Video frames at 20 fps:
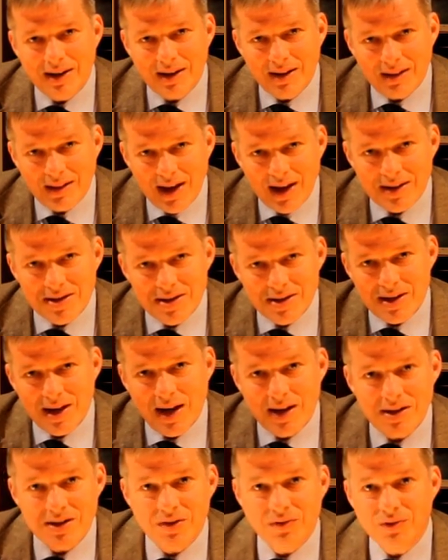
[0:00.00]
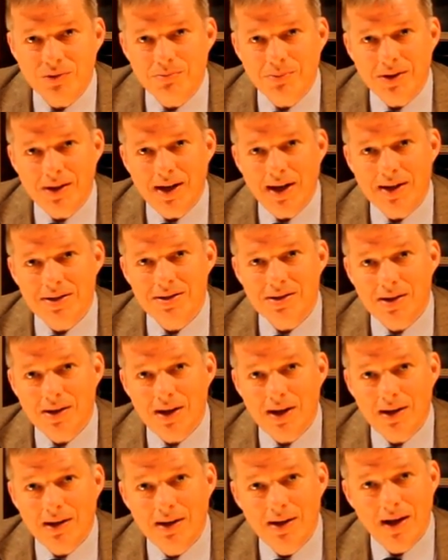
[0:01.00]
that status for Mille Lacs
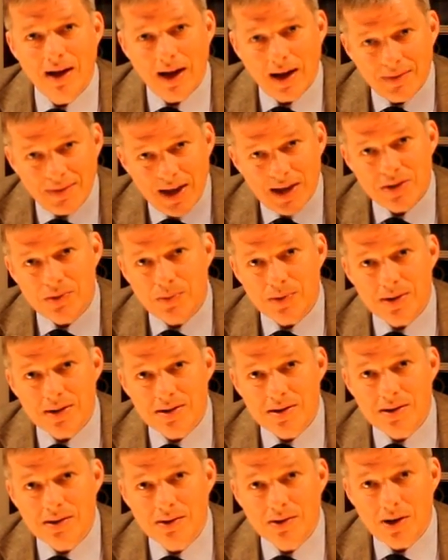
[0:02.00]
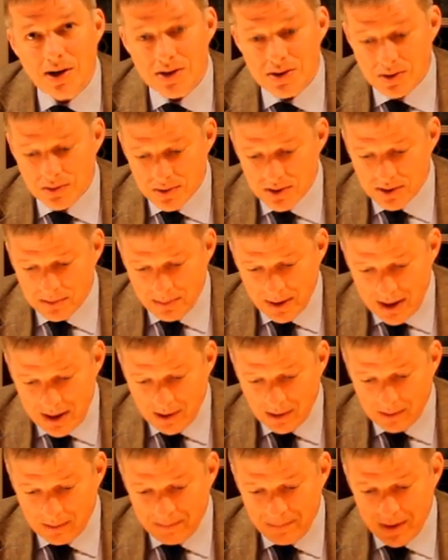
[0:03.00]
Lake, and that's what this lawsuit's
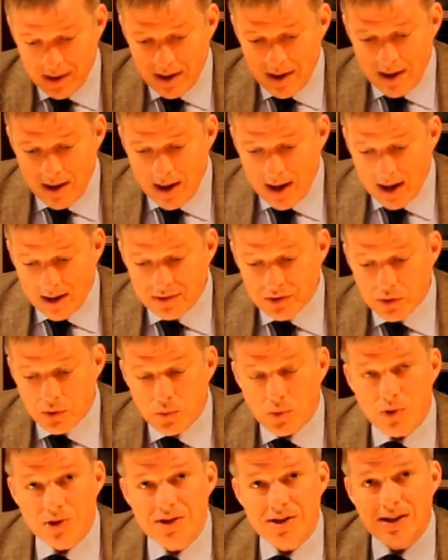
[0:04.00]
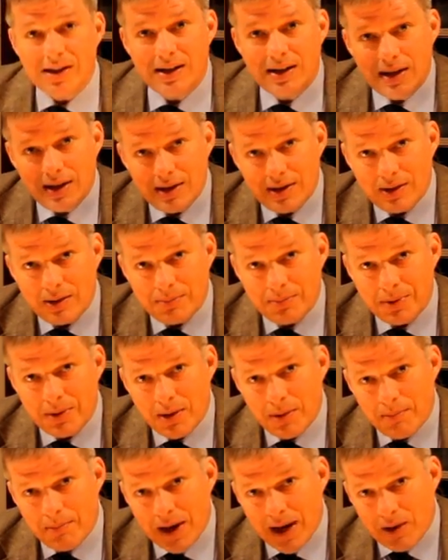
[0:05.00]
about. And the courts can
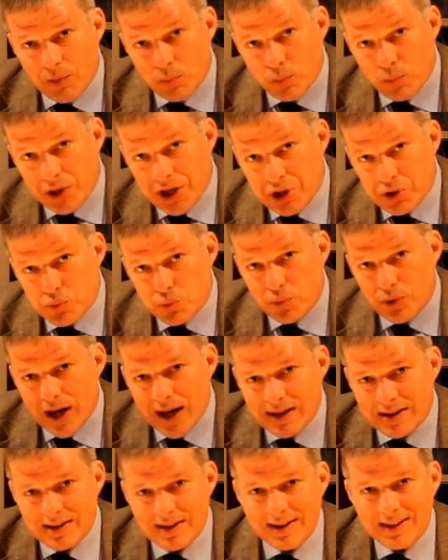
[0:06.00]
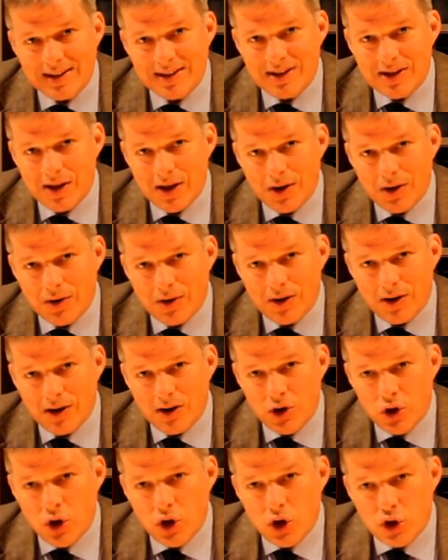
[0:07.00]
help by redirecting the
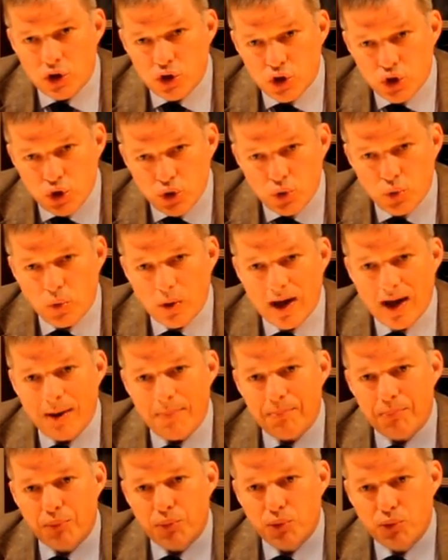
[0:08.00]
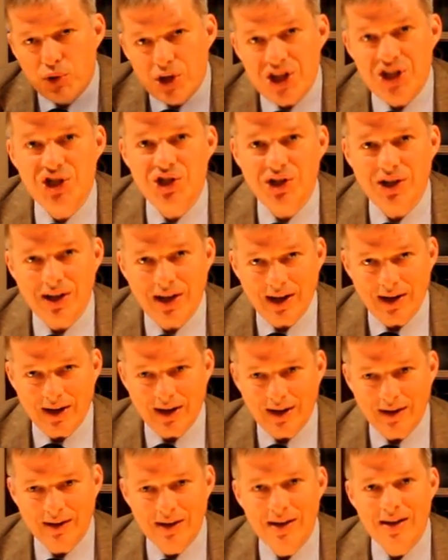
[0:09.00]
DNR to
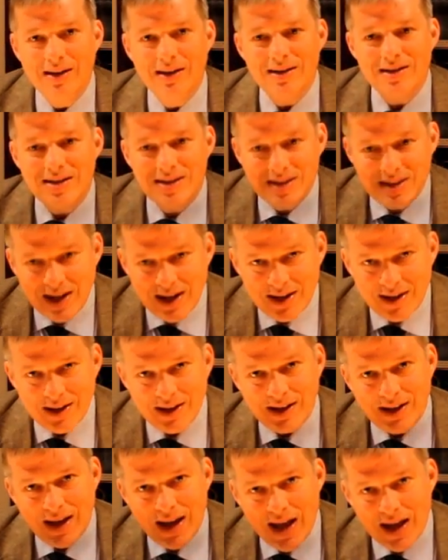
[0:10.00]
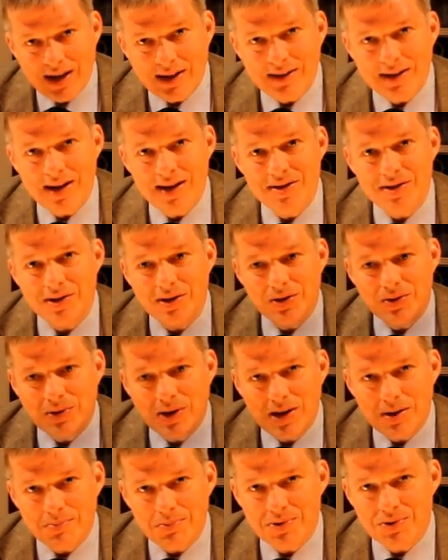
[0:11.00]
appreciating, studying, analyzing, and
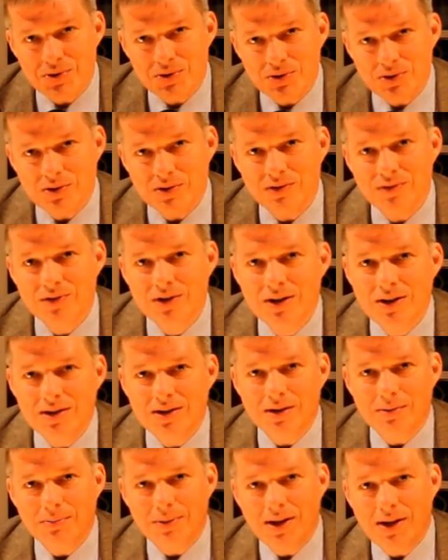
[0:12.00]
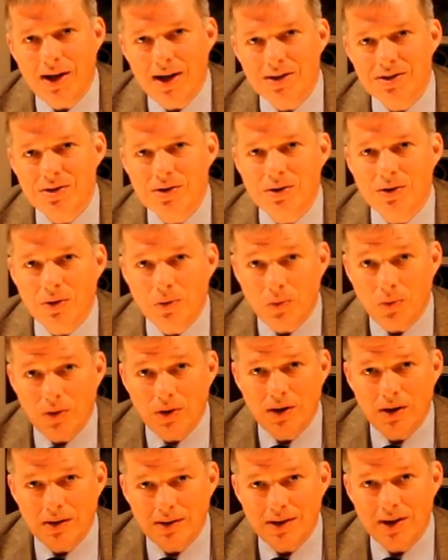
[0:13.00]
trying to preserve the Mille Lacs
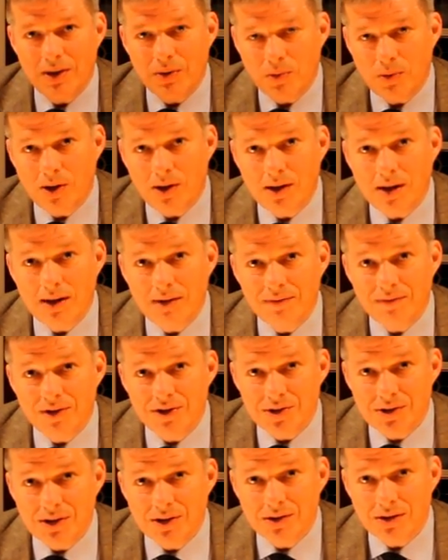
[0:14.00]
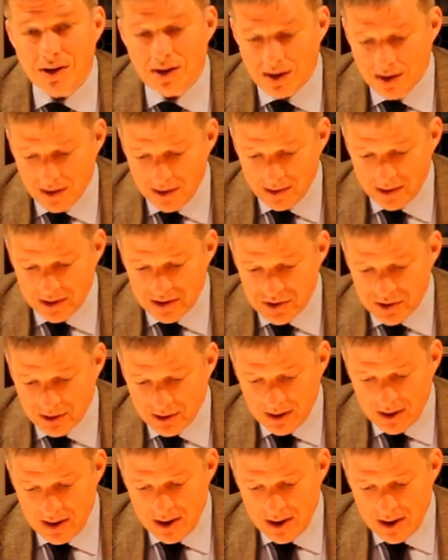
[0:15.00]
Lake walleye fishing heritage.